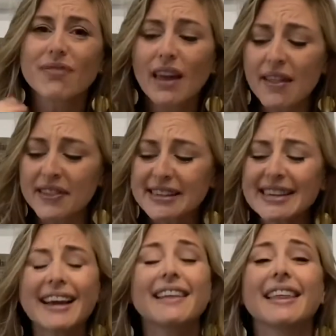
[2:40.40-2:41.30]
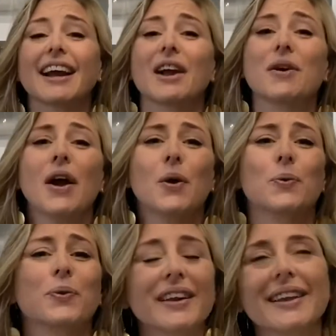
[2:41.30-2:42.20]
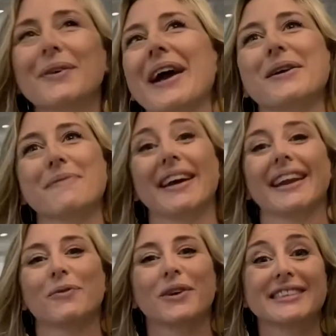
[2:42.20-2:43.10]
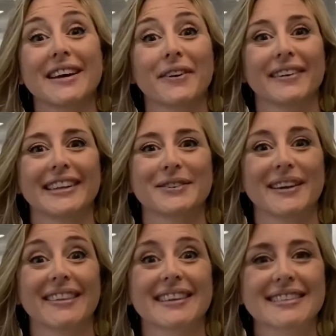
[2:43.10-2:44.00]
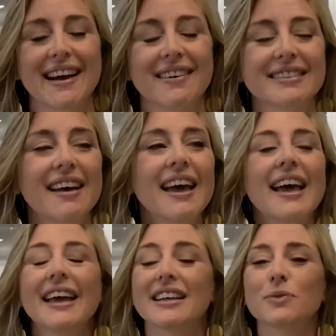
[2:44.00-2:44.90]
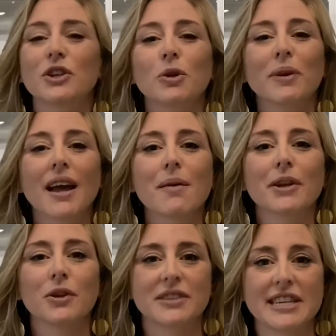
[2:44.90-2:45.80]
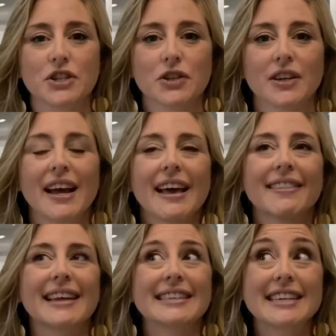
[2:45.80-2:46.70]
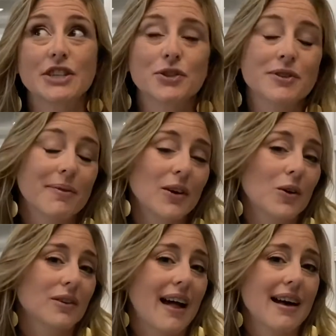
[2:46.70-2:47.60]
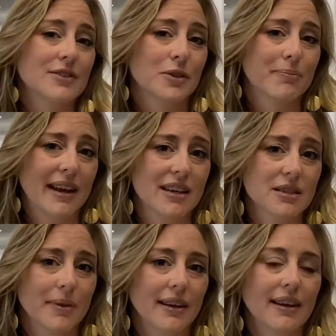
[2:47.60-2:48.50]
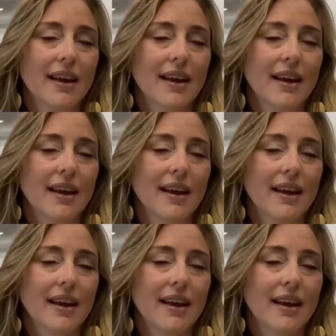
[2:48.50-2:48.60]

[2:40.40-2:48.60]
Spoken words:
The second thing I really recommend, and we're definitely doing in this house, is when you become a new teacher, they teach you something called classroom management.